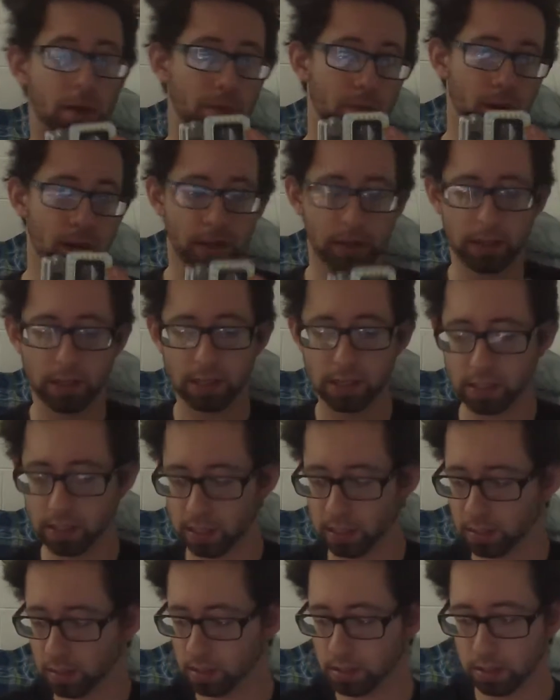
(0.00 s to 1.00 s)
how bright this
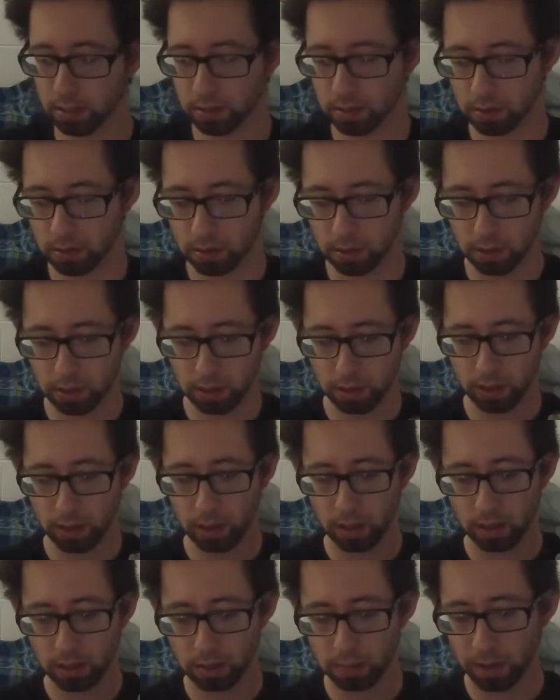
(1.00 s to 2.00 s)
is.
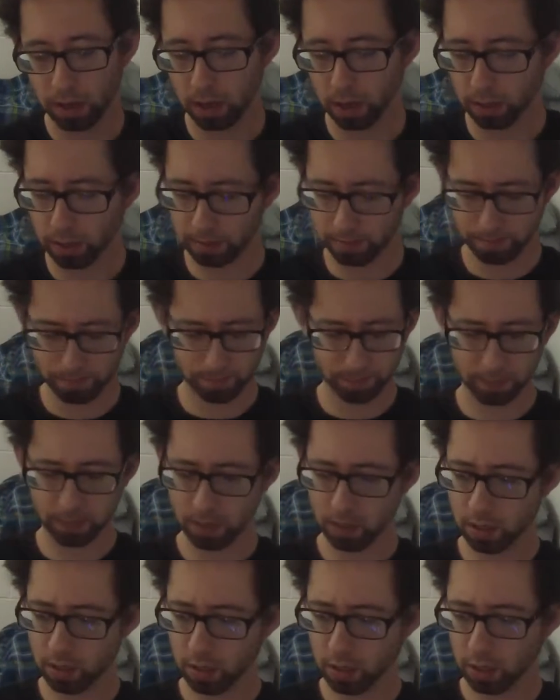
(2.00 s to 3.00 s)
It's about a
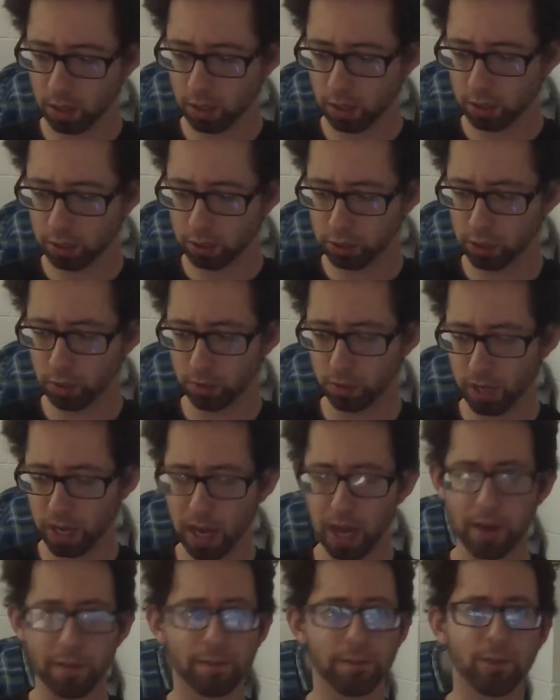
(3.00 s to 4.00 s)

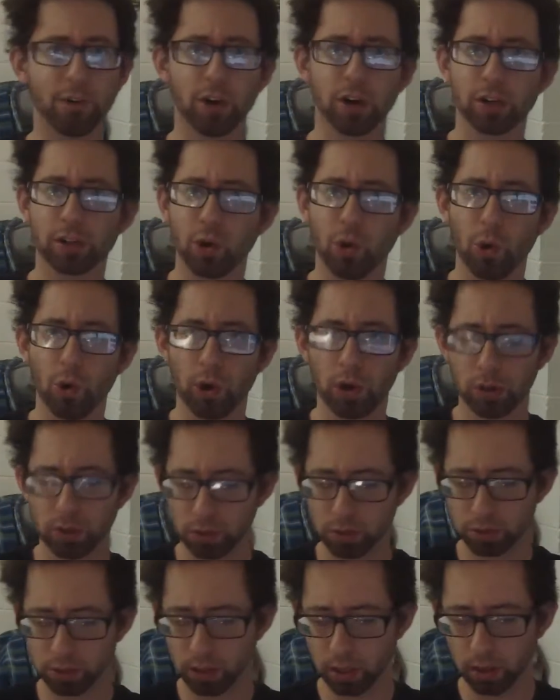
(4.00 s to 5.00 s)
2.5 foot cord
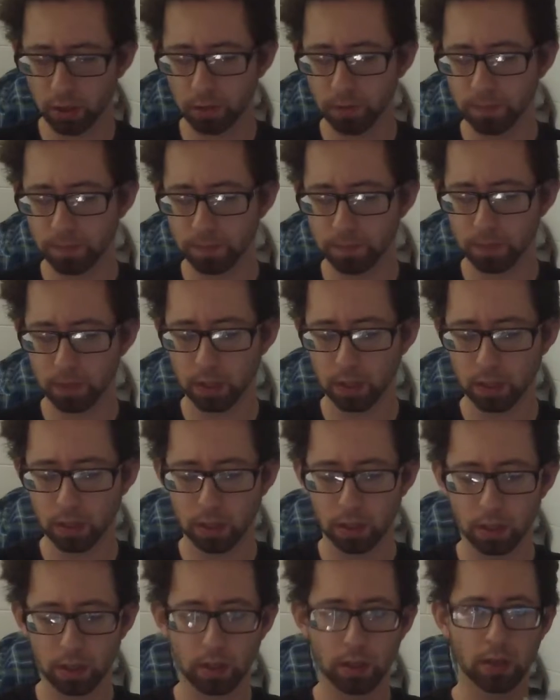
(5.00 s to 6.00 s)
or so,
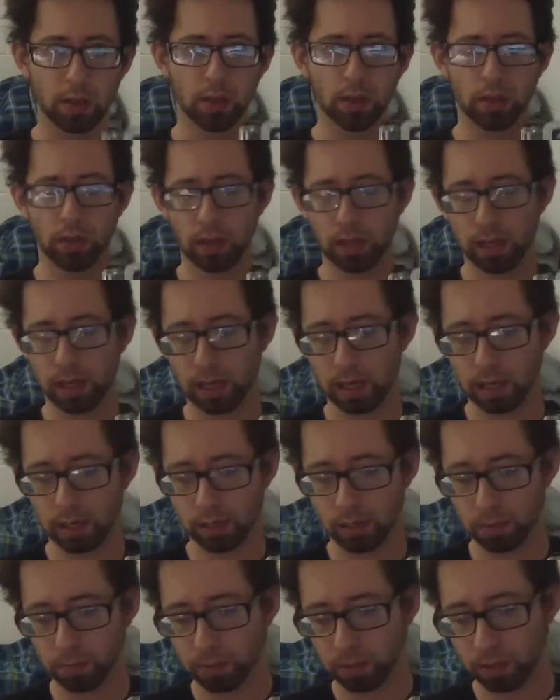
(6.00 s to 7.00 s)

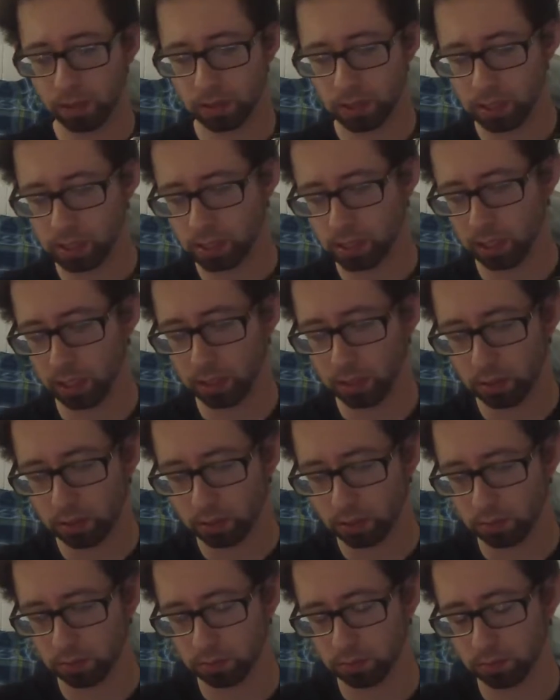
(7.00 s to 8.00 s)
and you plug this in,
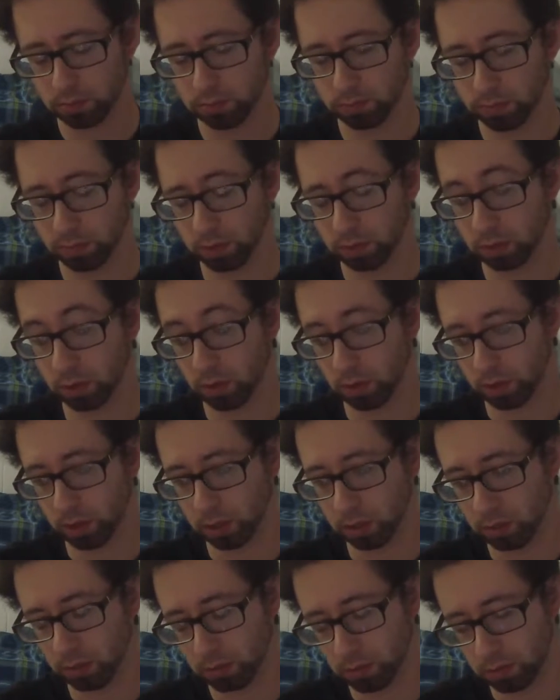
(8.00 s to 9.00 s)
it'll go
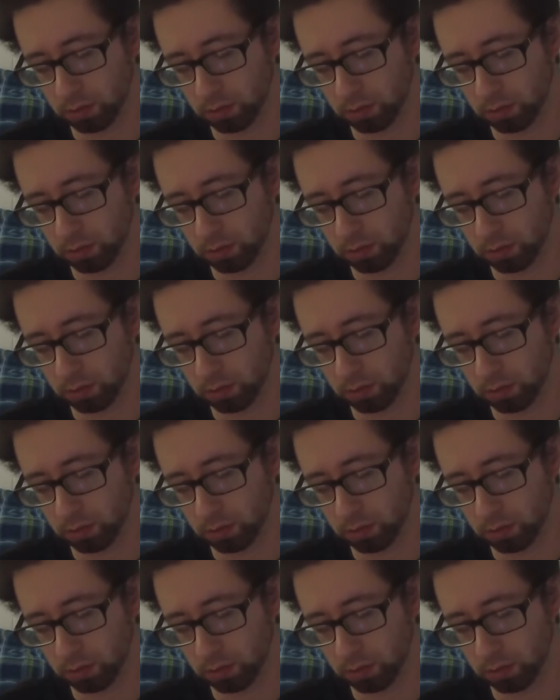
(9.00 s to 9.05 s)
in.